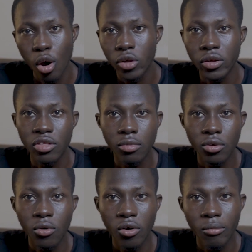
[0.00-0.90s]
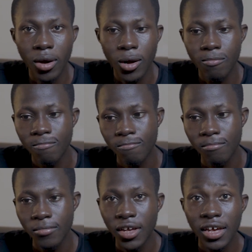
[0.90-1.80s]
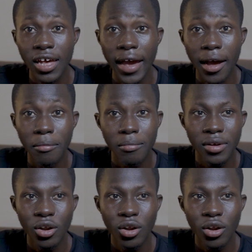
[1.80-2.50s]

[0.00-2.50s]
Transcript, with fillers: all things equal, but yeah, I am.